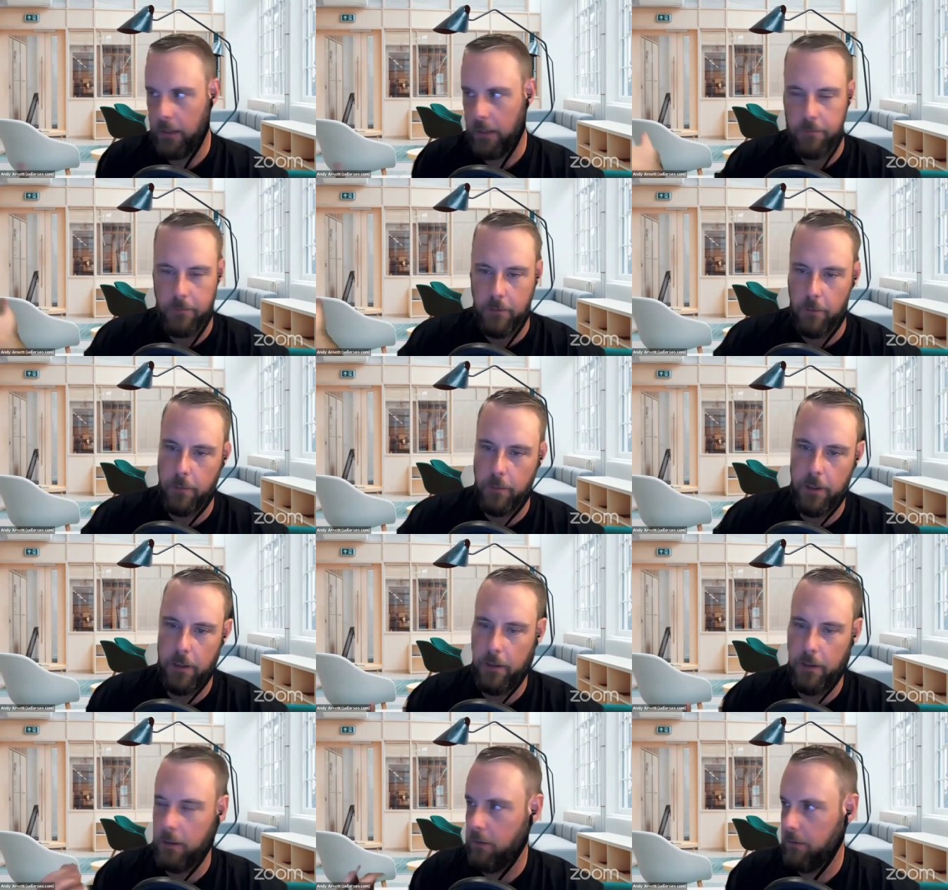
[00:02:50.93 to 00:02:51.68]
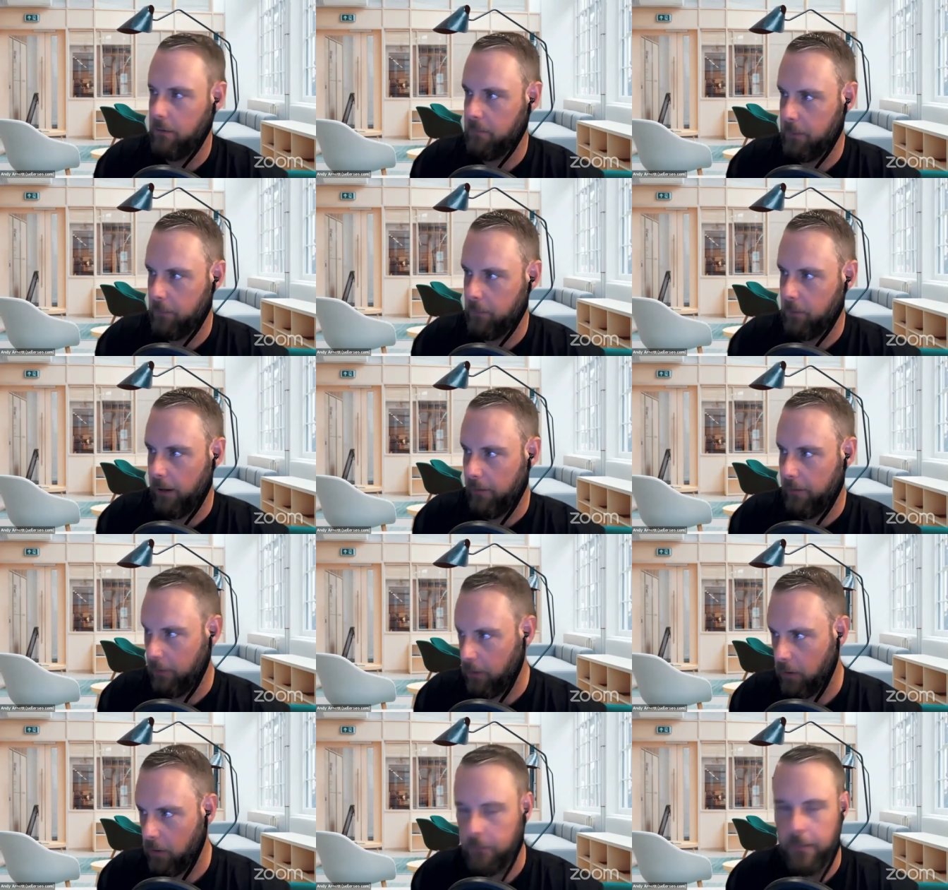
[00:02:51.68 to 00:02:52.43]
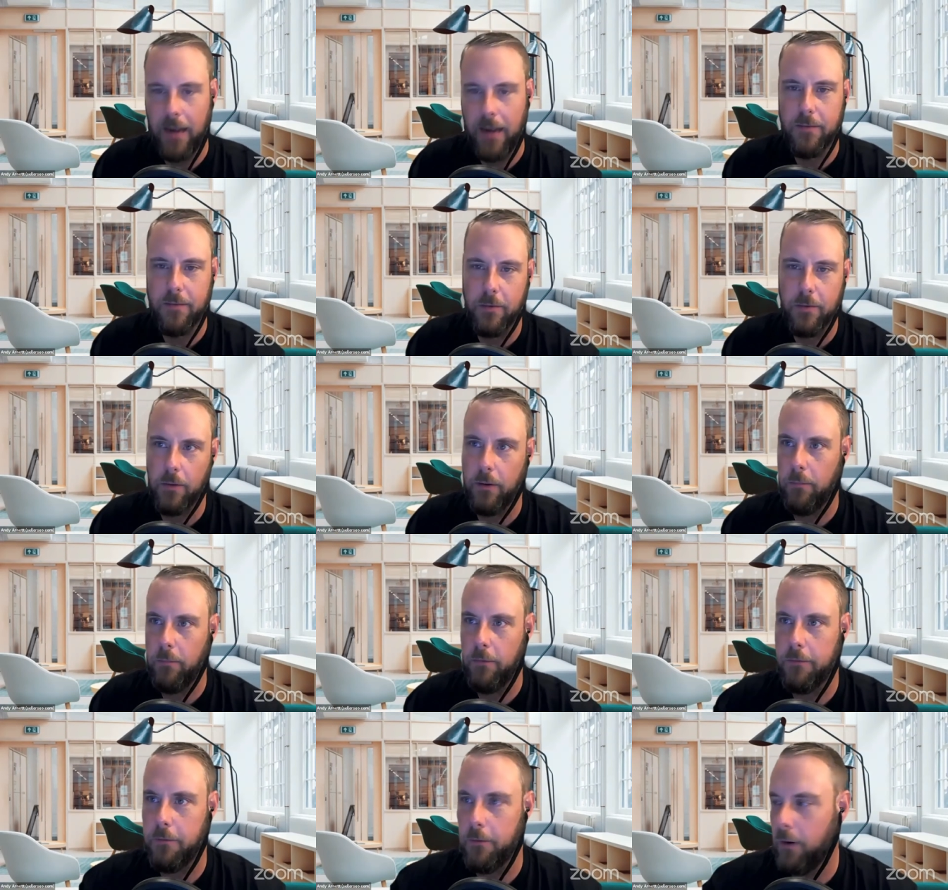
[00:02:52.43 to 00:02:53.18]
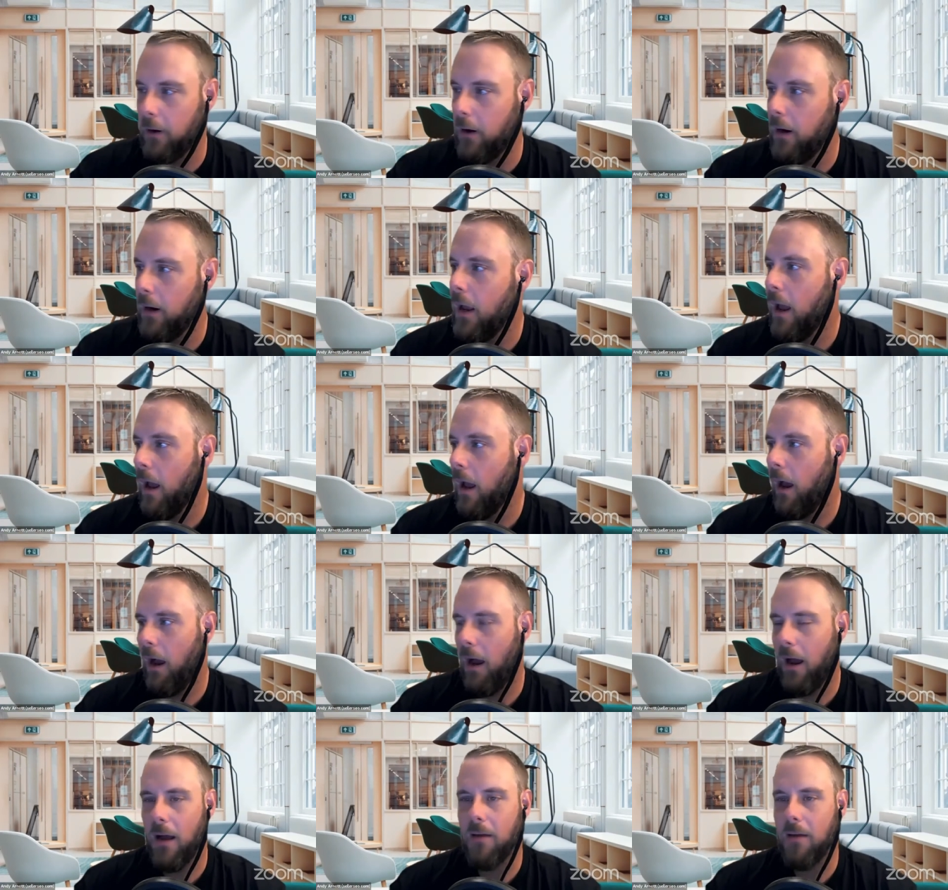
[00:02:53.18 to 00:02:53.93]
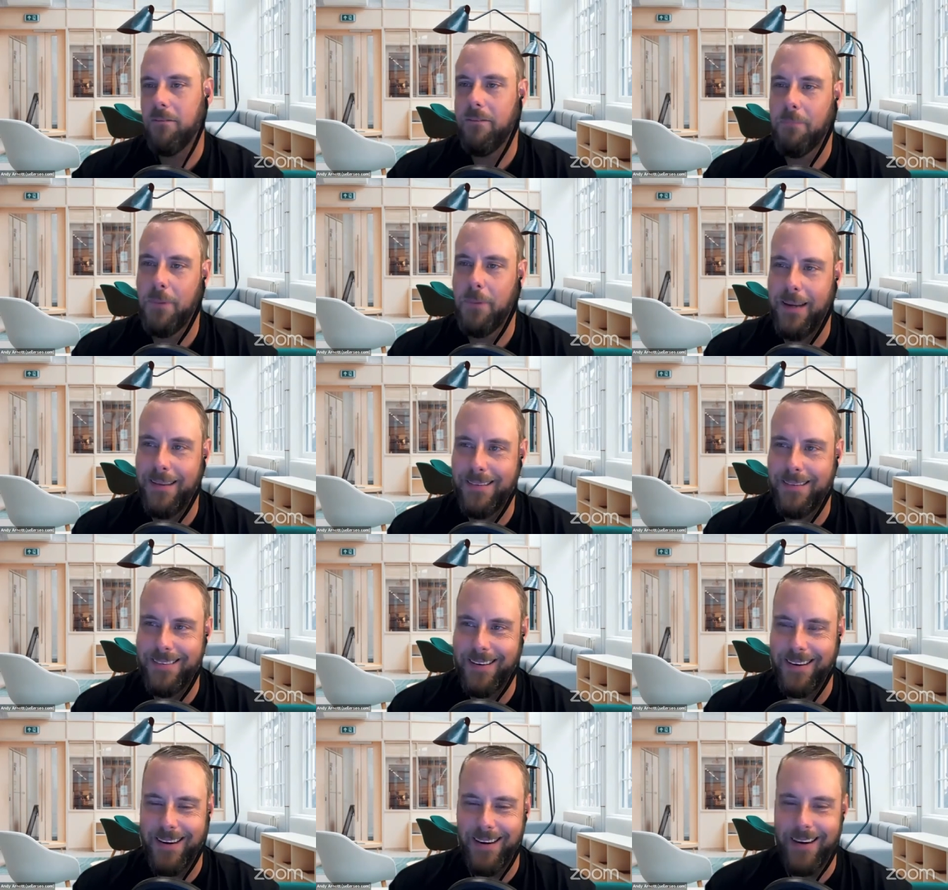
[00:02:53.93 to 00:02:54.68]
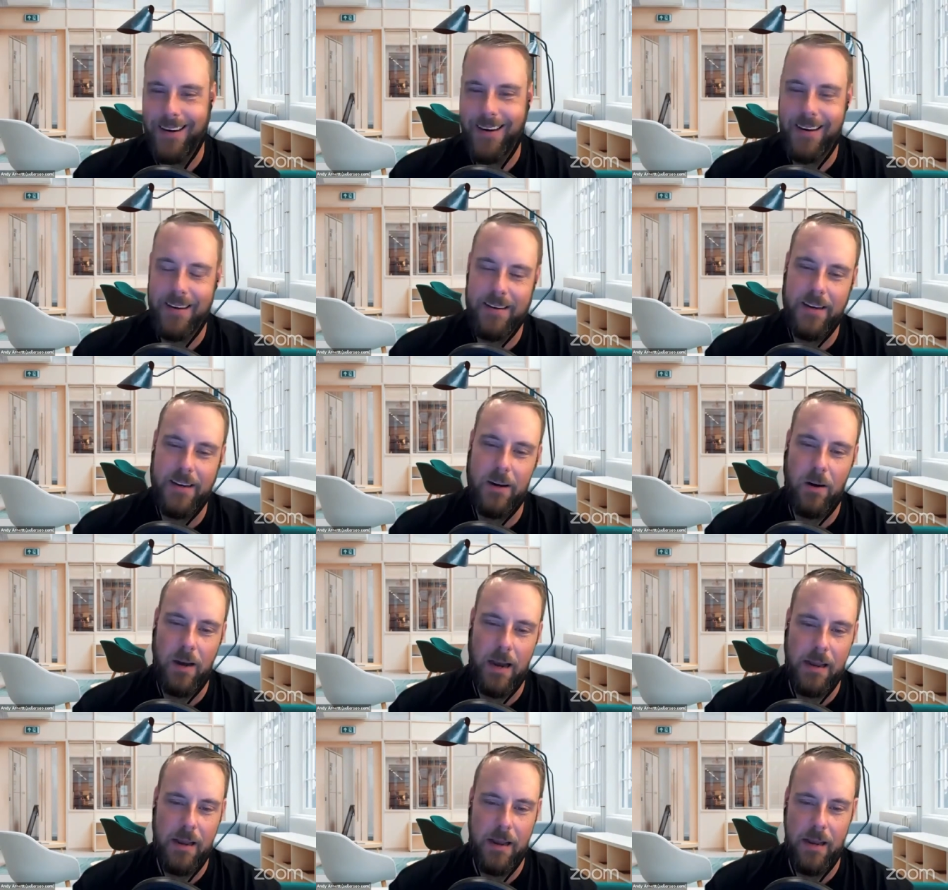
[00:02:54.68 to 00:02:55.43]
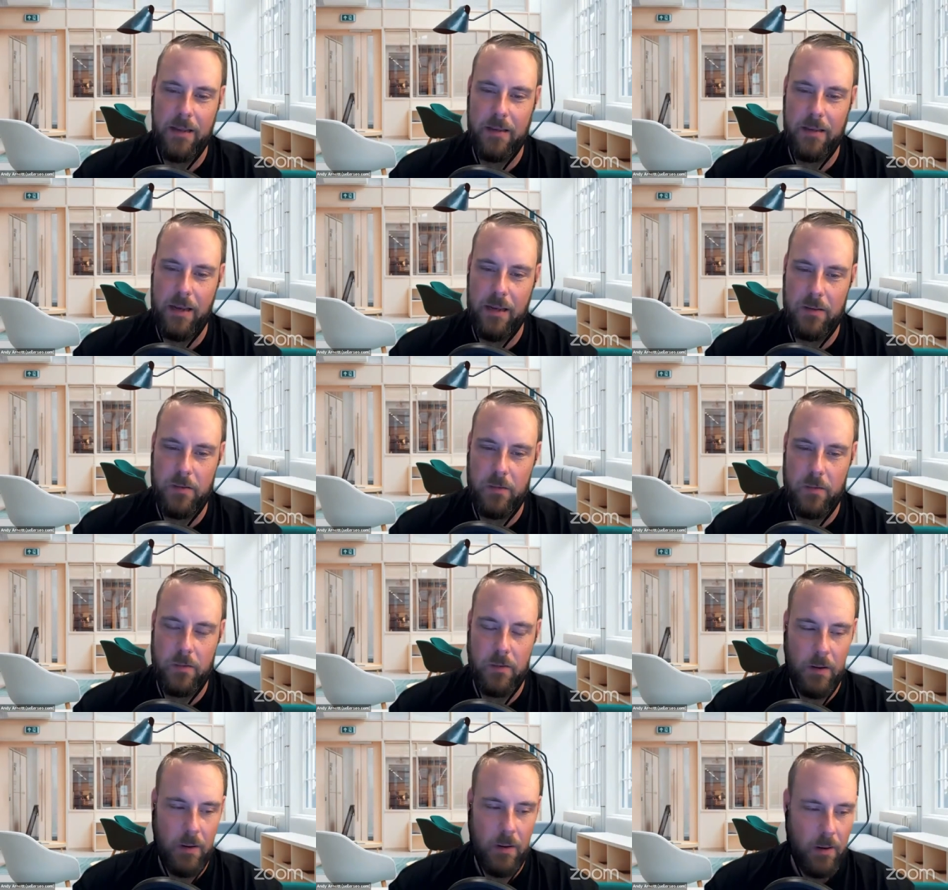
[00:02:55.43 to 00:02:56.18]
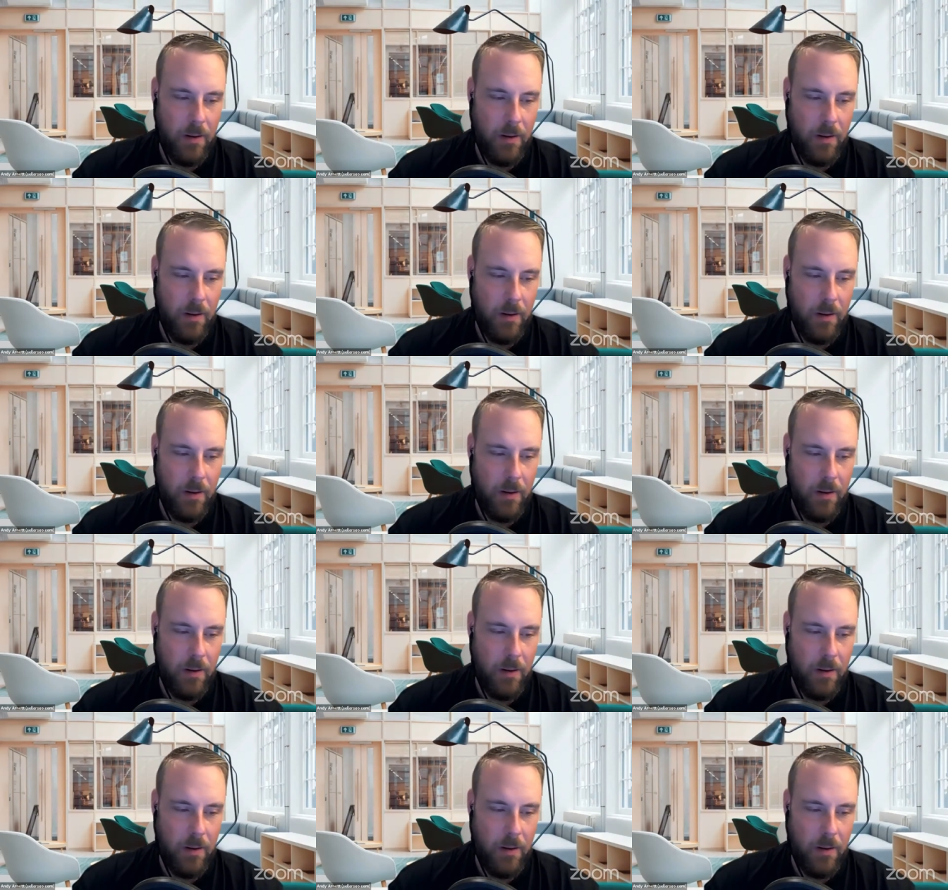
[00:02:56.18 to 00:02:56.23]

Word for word: If nobody, you know, if people haven't heard that story before, um, but uh, no, I, it, it's